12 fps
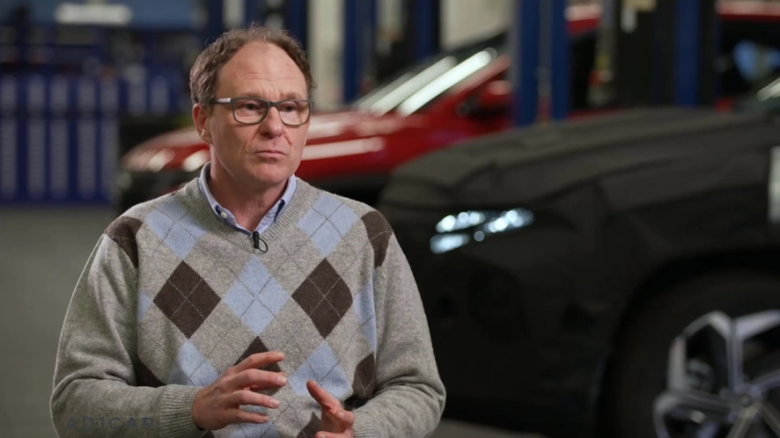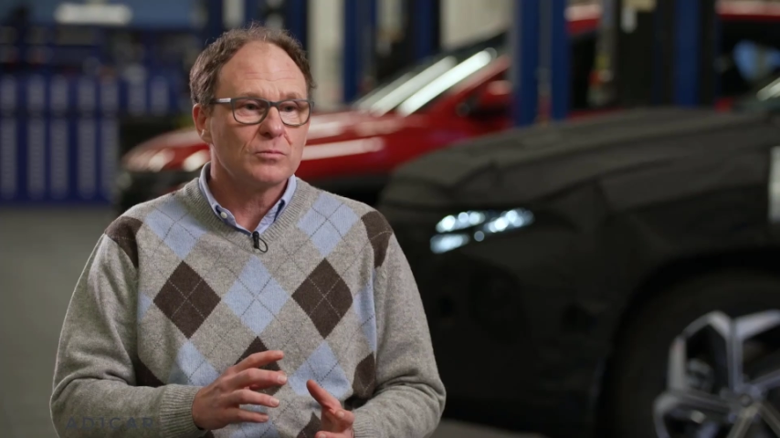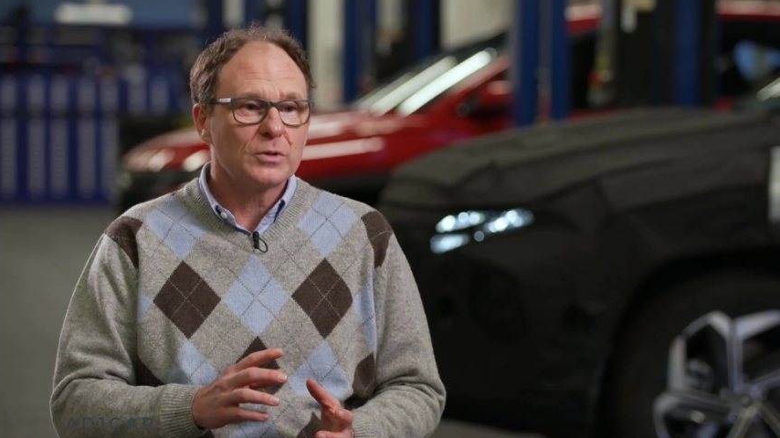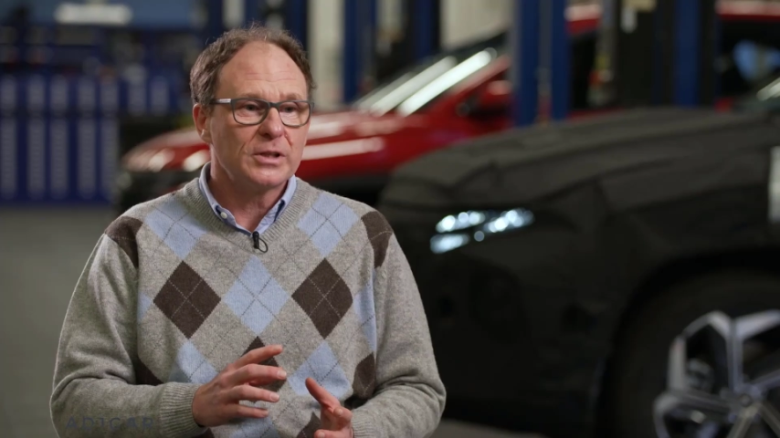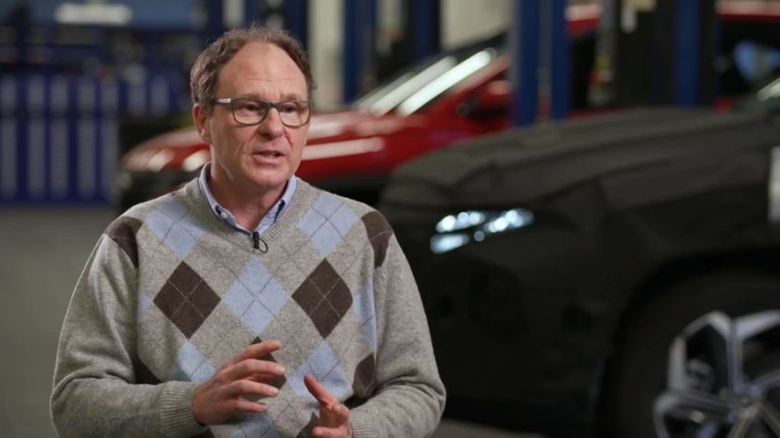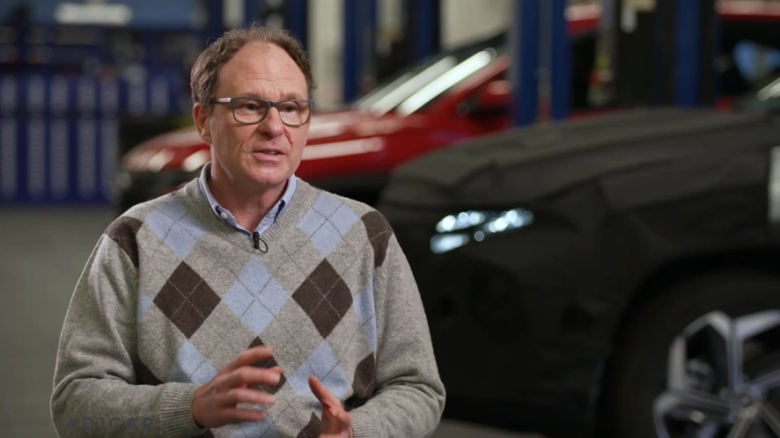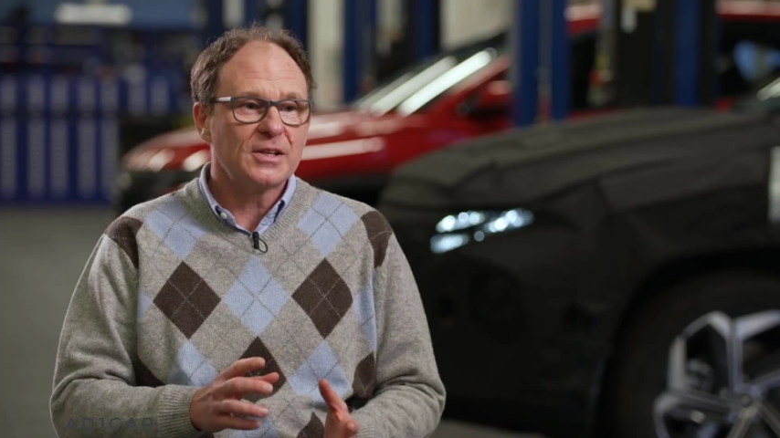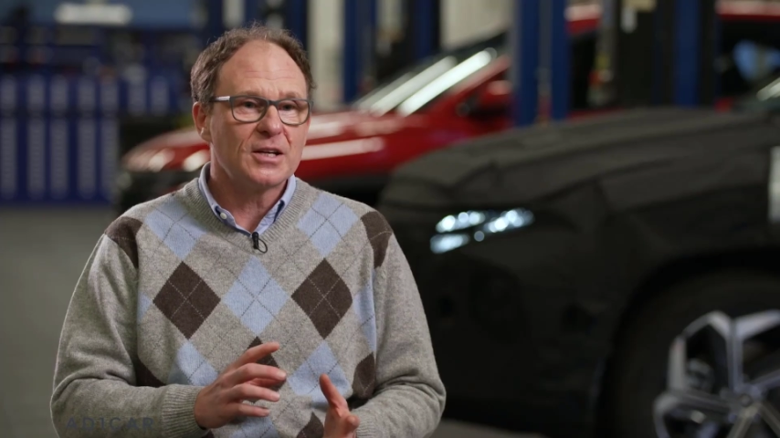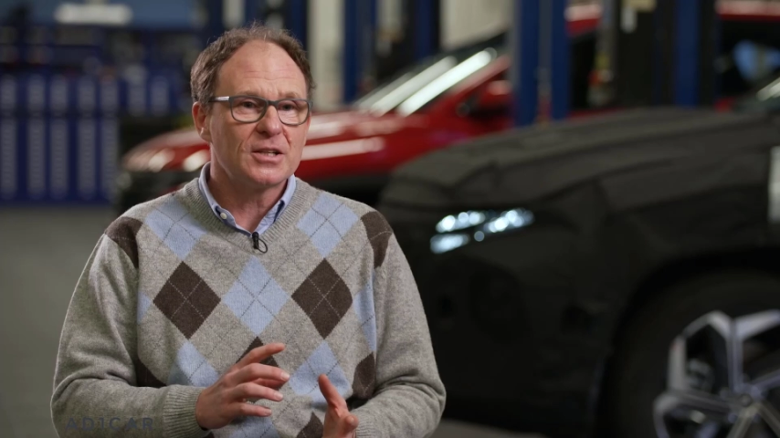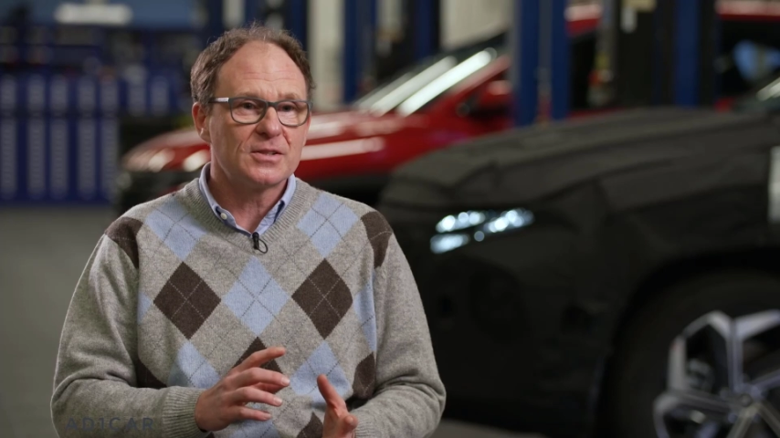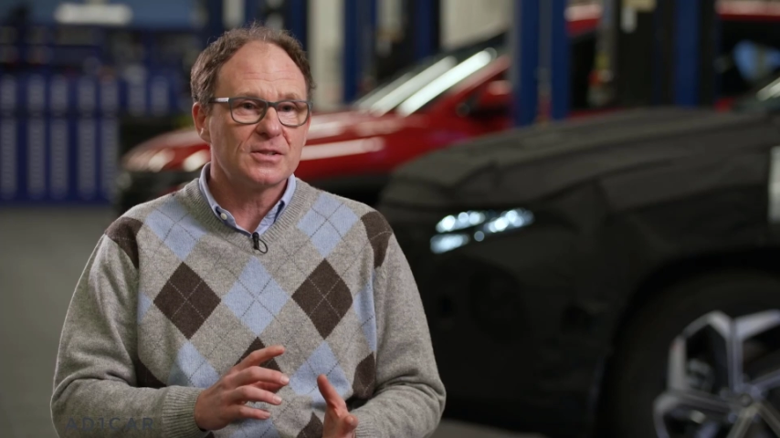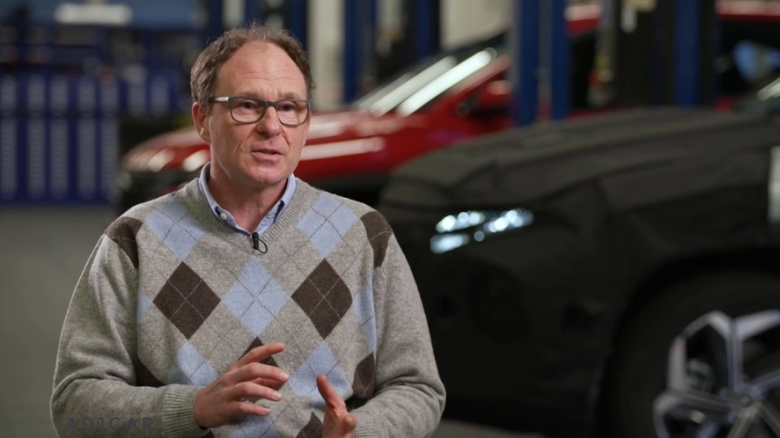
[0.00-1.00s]
the
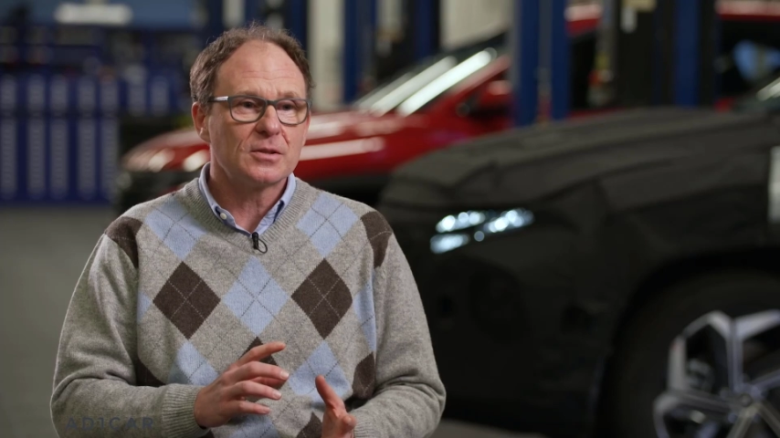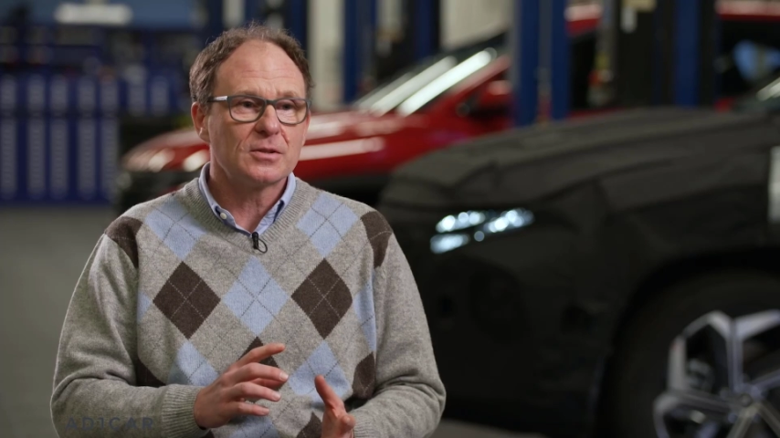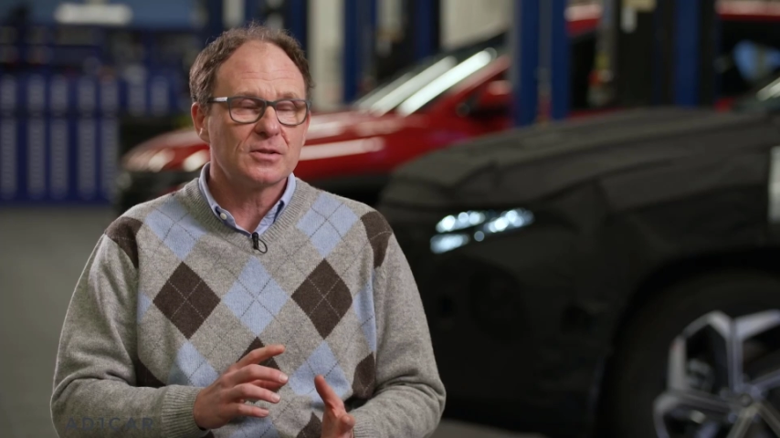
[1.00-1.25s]
ECS